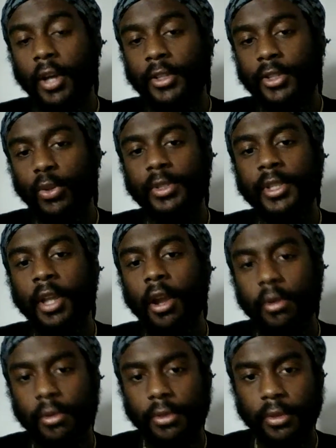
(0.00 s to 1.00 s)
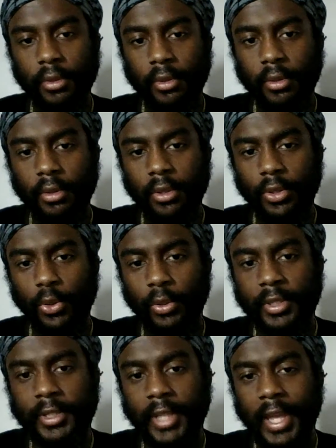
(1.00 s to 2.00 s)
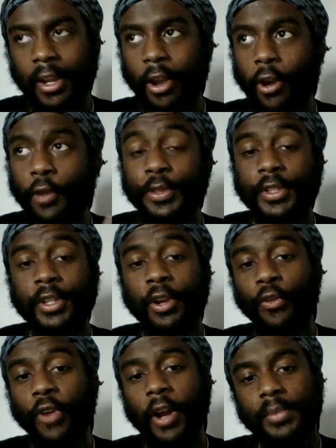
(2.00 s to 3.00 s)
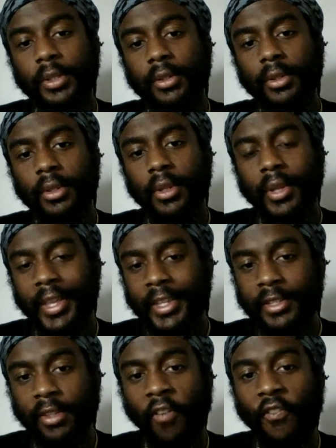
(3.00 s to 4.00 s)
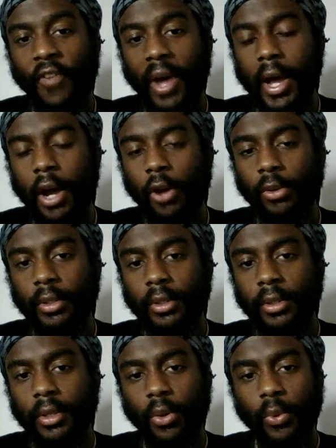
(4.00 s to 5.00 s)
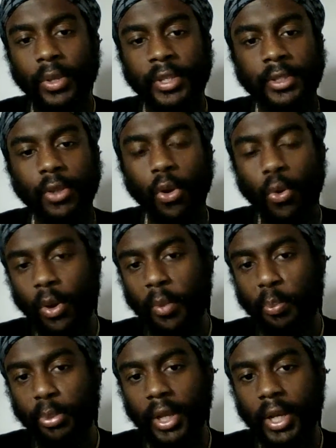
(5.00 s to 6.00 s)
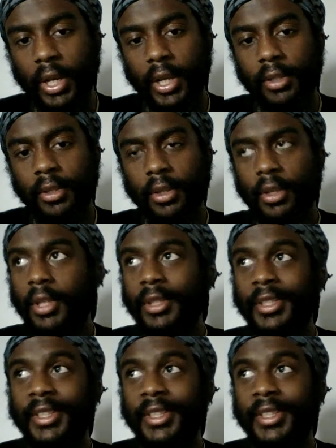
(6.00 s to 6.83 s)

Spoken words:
so is the earth. You understand? The earth is corrupt. It's defiled. It's soaked with blood. The